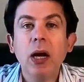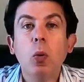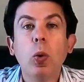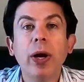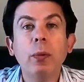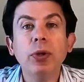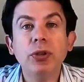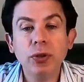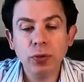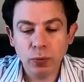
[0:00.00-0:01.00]
What I would
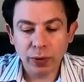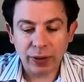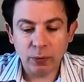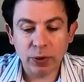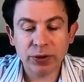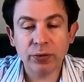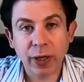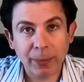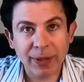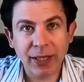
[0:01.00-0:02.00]
do, and what the
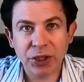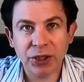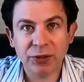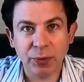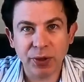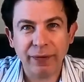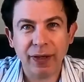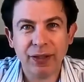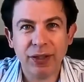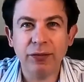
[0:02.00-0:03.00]
recommendation is when you have
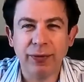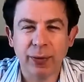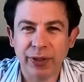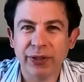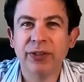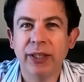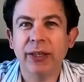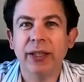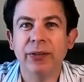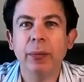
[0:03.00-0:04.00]
a T4 that's
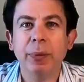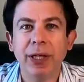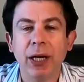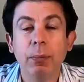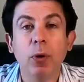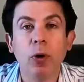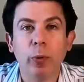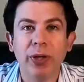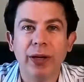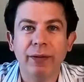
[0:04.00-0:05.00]
steadily creeping up, or
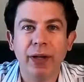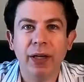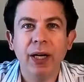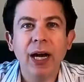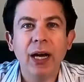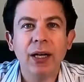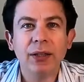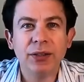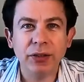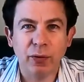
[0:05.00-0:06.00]
when you have a
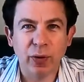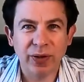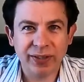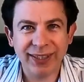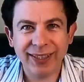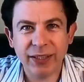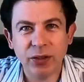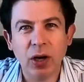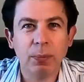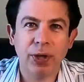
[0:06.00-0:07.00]
T4 that's at the
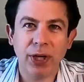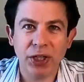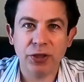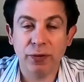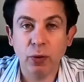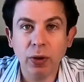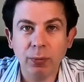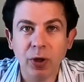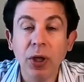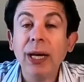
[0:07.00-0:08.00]
top range of
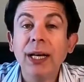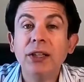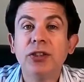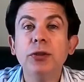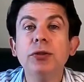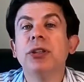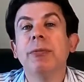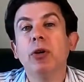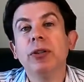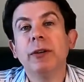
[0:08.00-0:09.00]
normal, is to do something
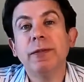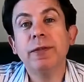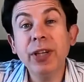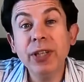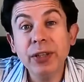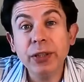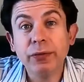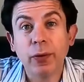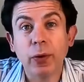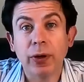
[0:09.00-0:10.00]
called a free
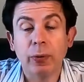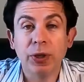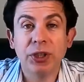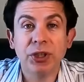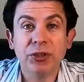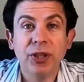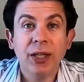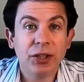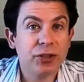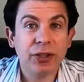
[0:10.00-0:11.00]
T4, which is
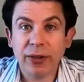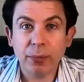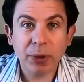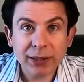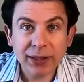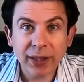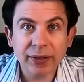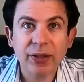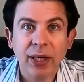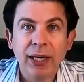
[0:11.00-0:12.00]
just another blood
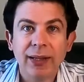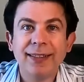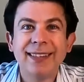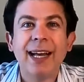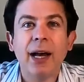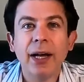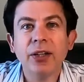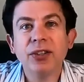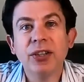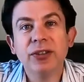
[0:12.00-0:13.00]
test that has a higher
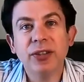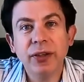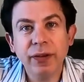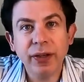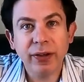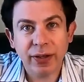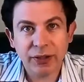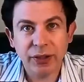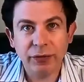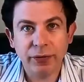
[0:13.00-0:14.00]
sensitivity than a
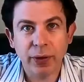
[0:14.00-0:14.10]
T4.